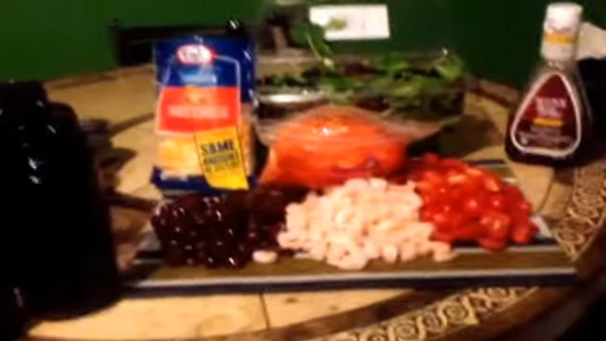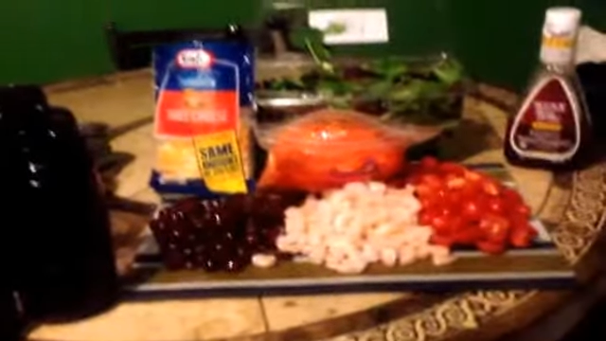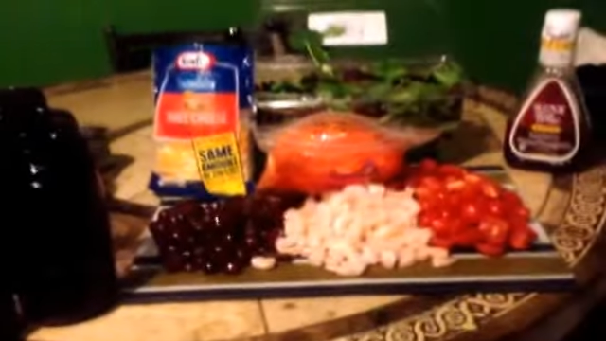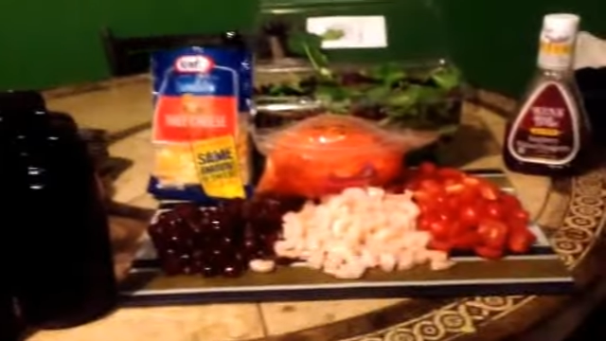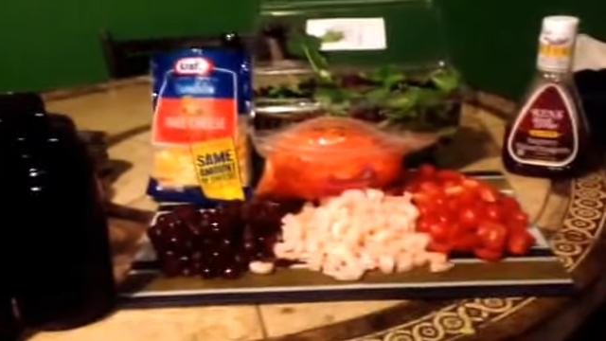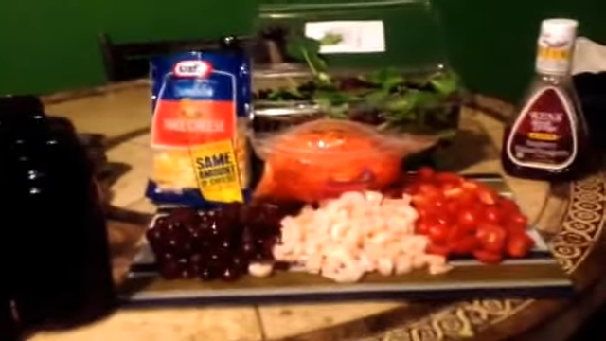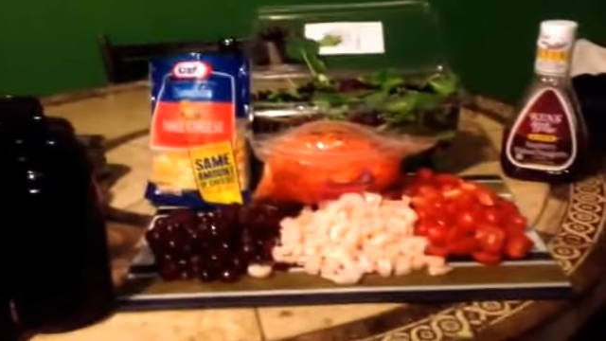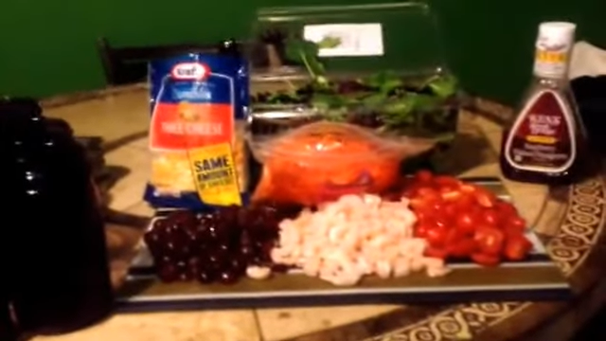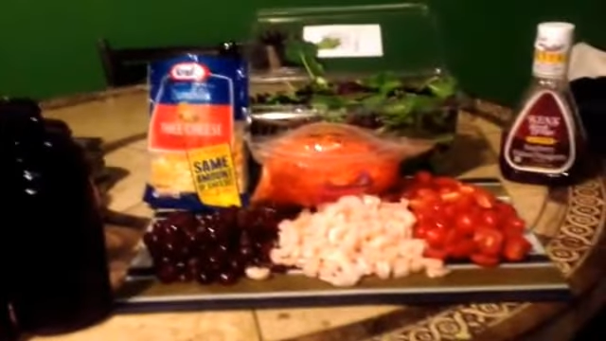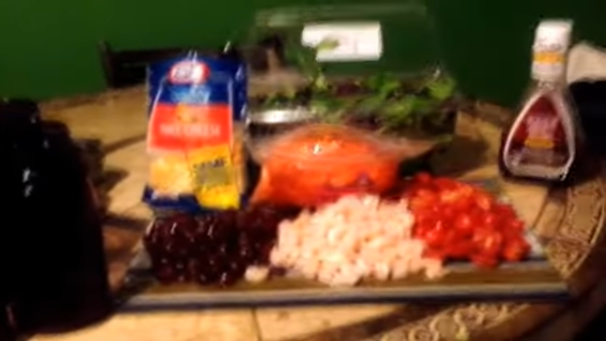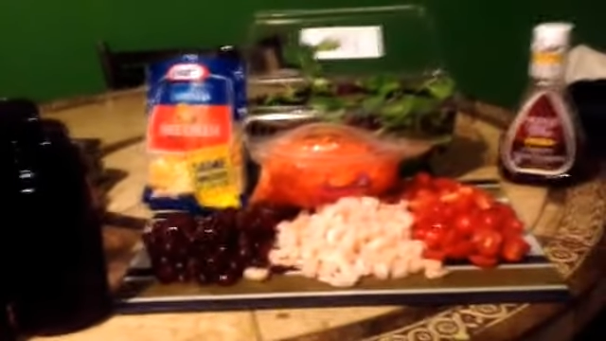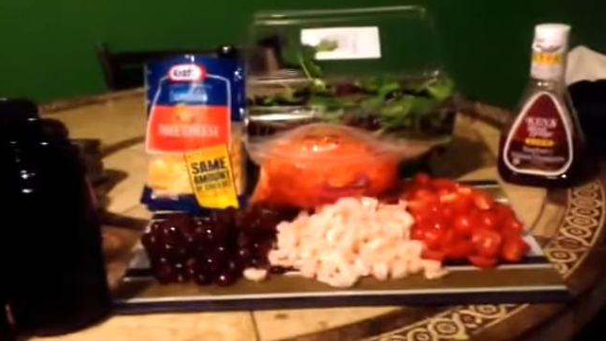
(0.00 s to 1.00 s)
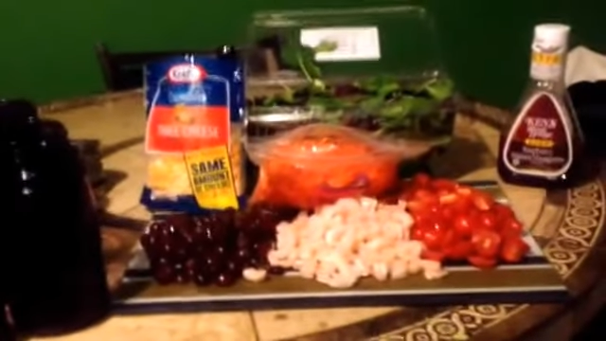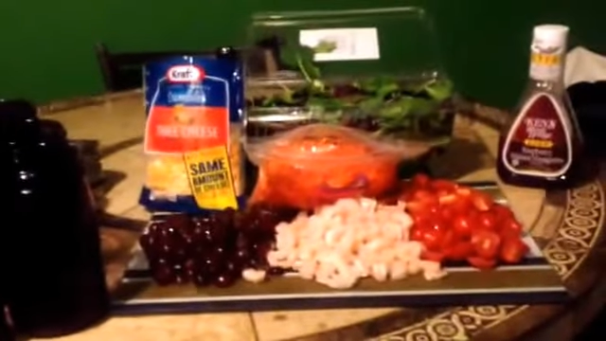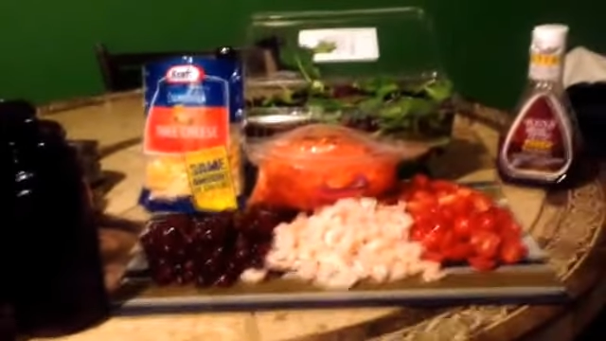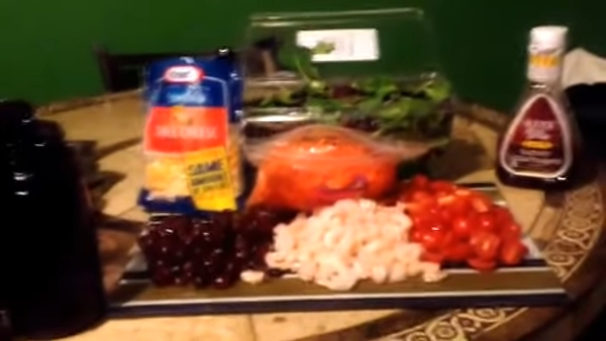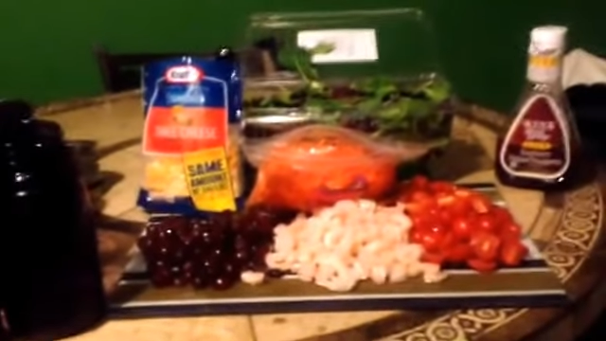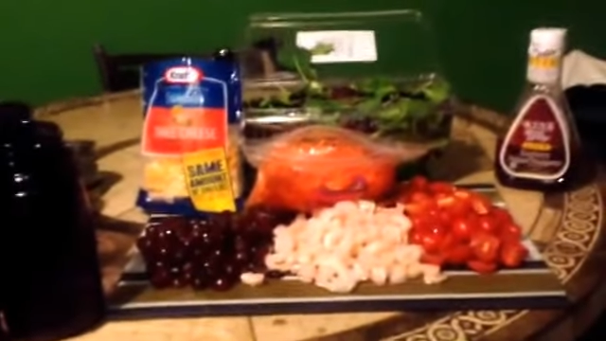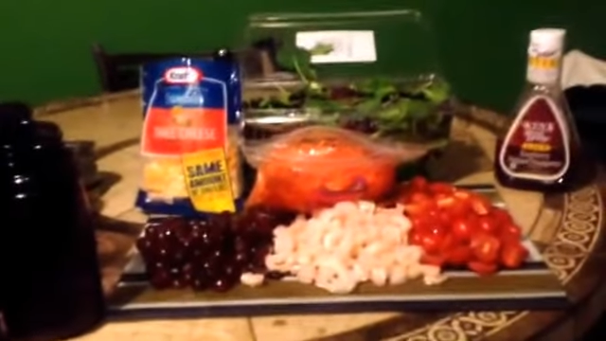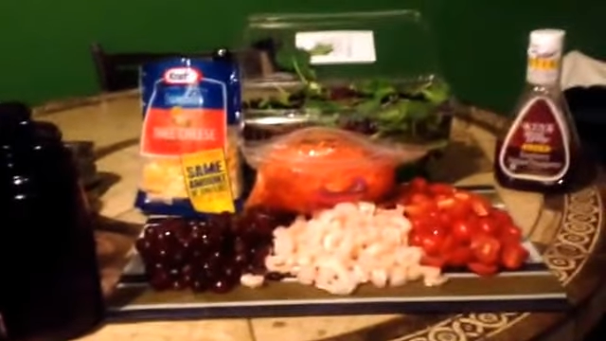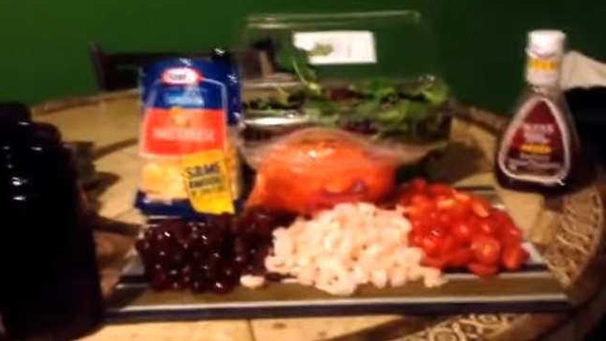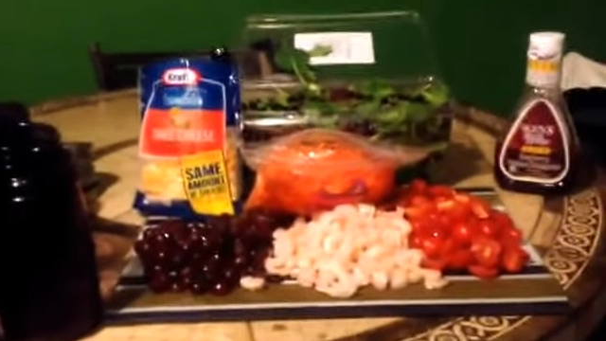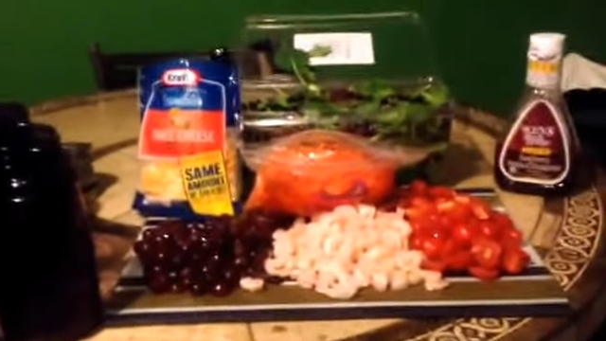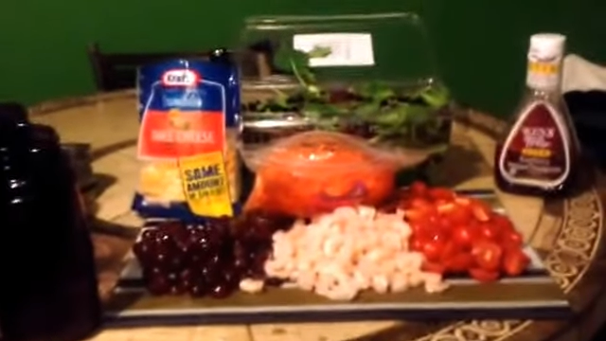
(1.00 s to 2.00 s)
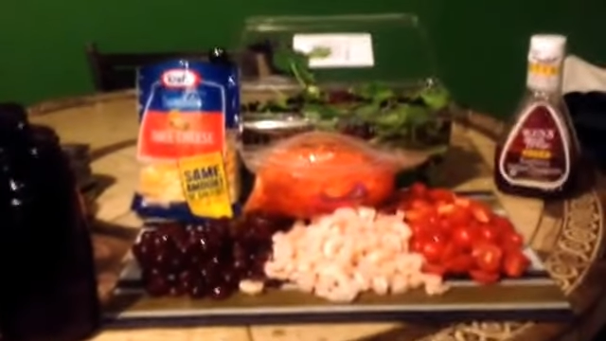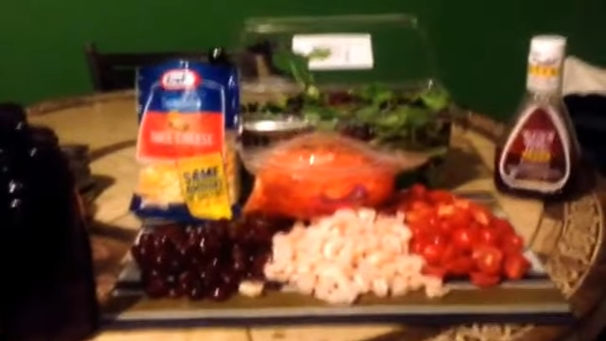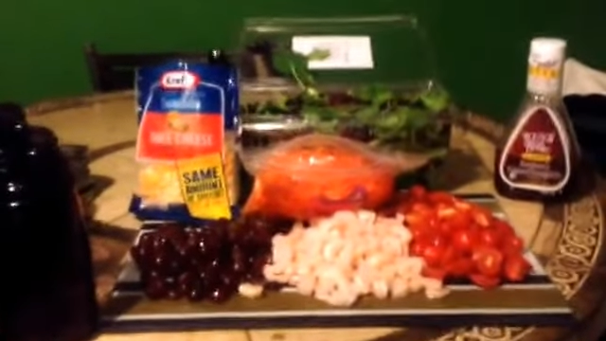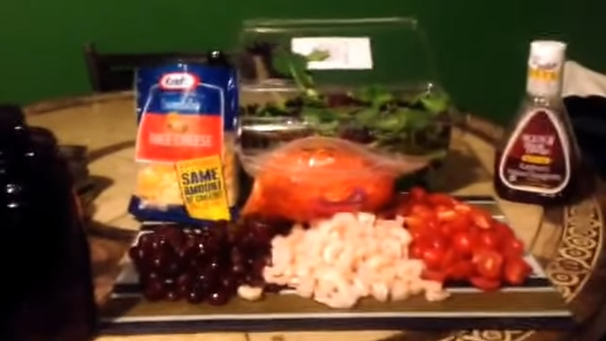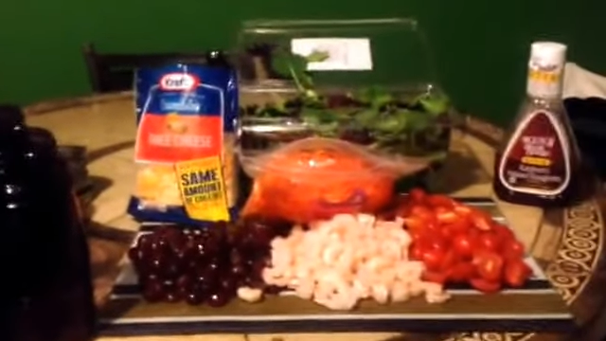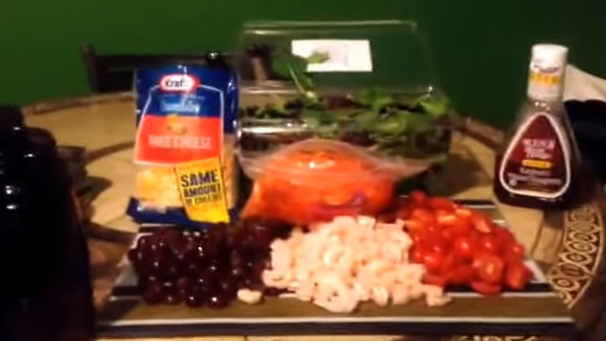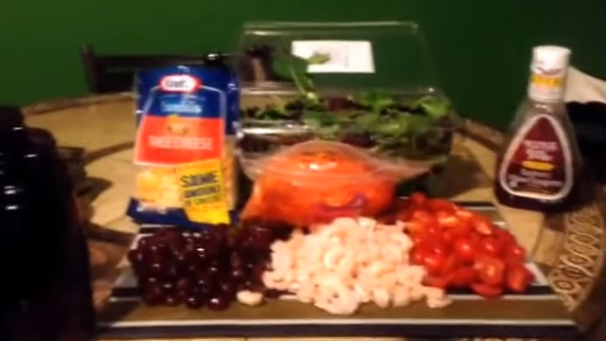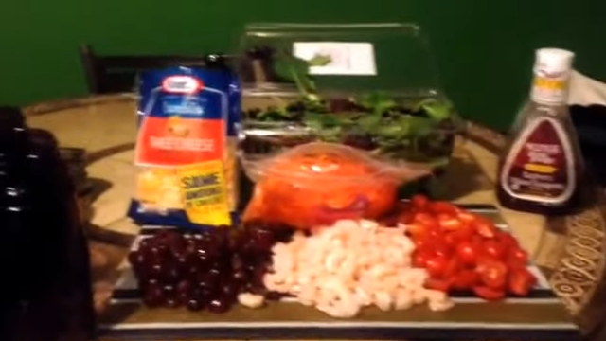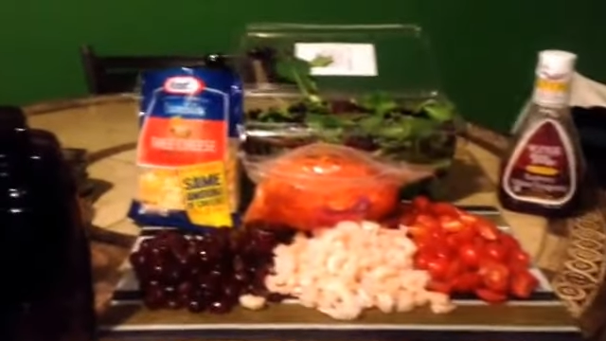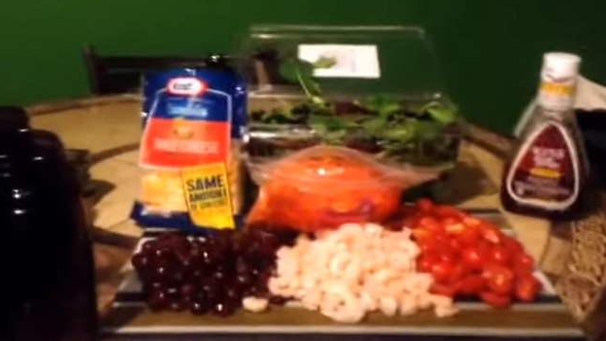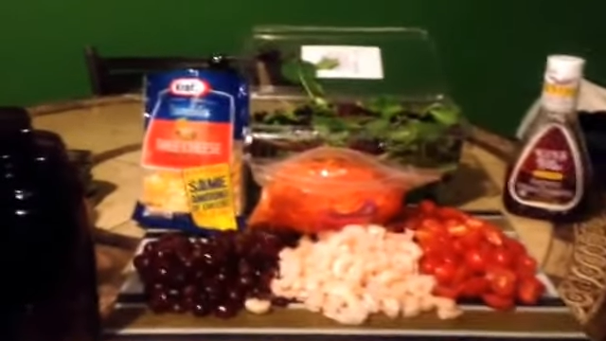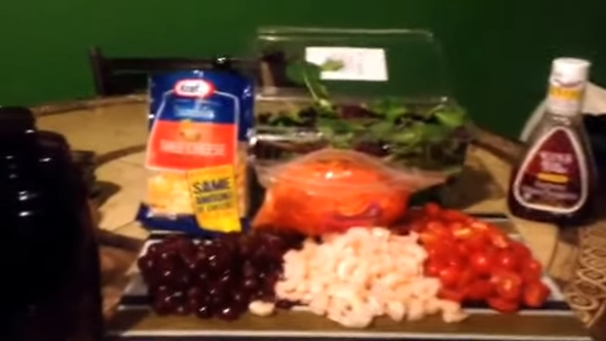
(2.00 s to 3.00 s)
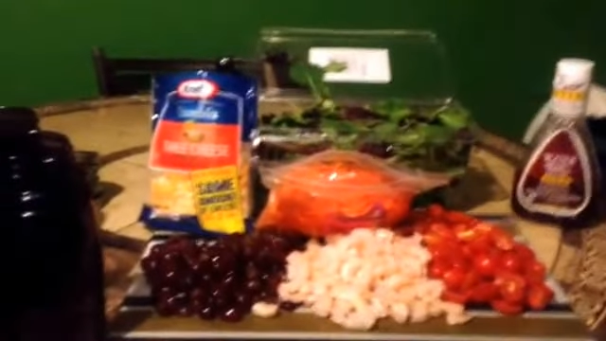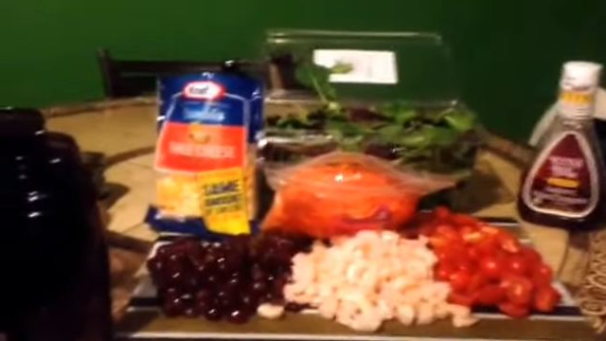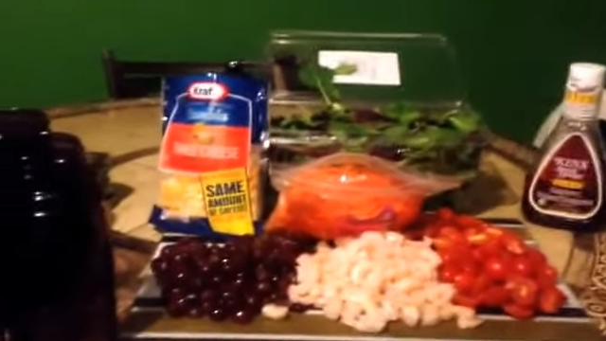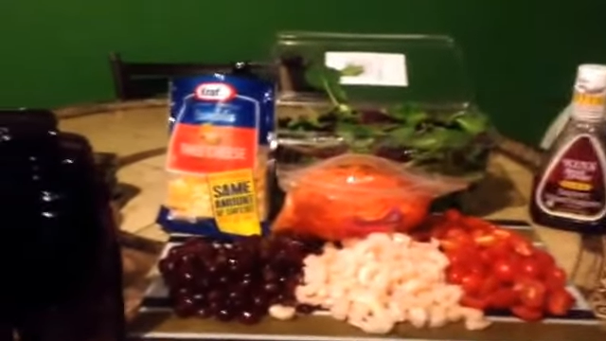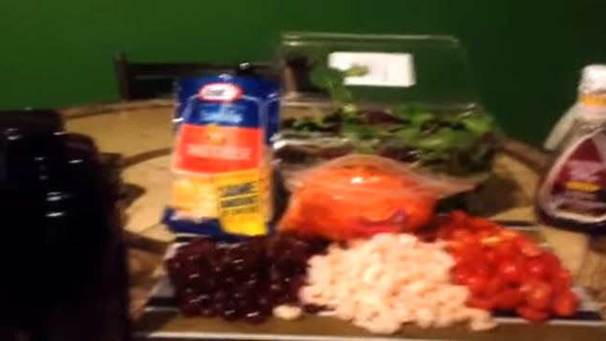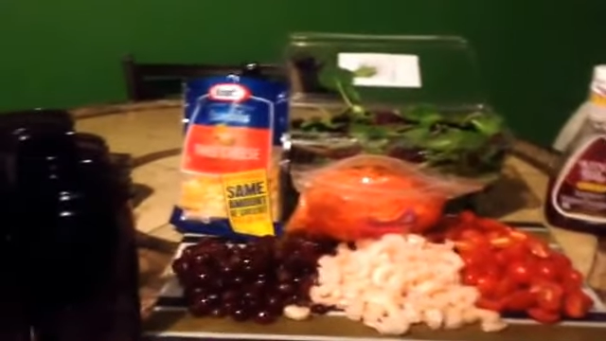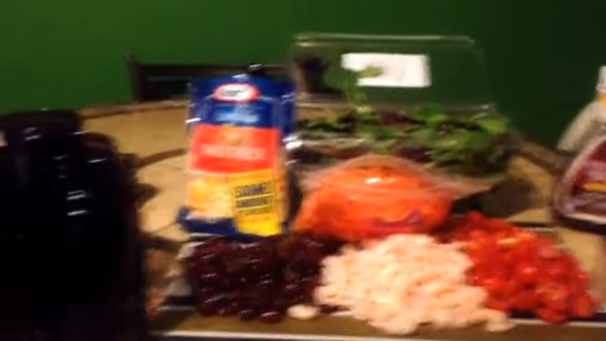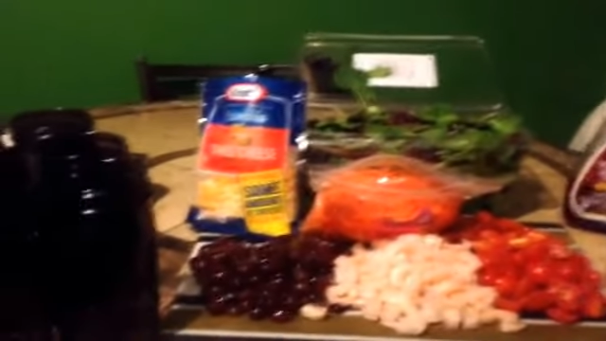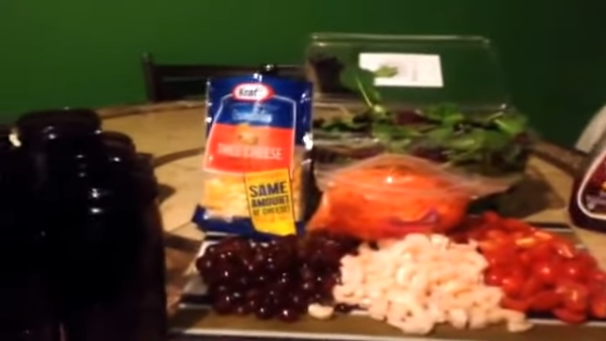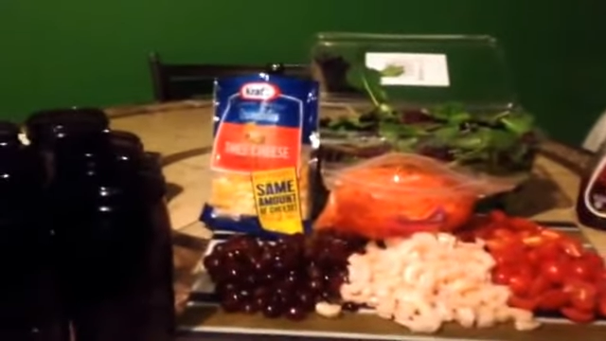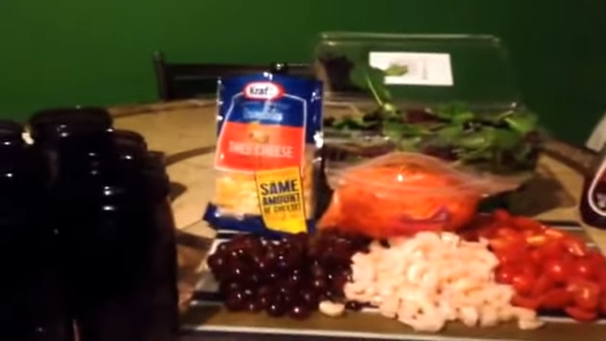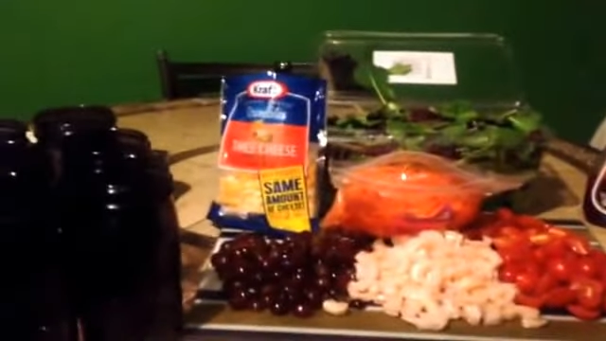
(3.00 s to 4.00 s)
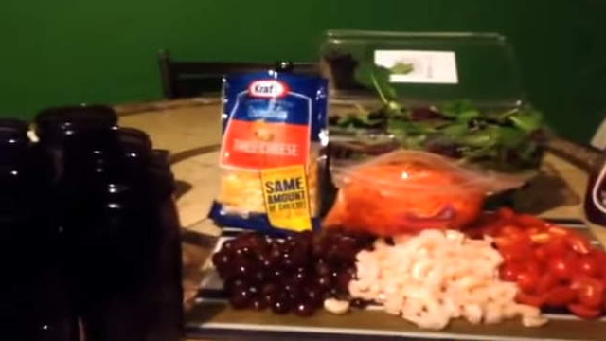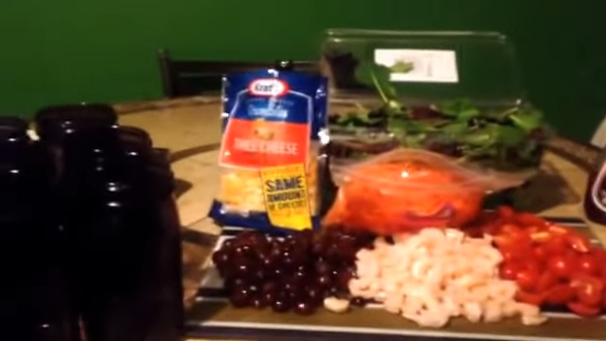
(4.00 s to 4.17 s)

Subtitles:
[unreadable: no face in view]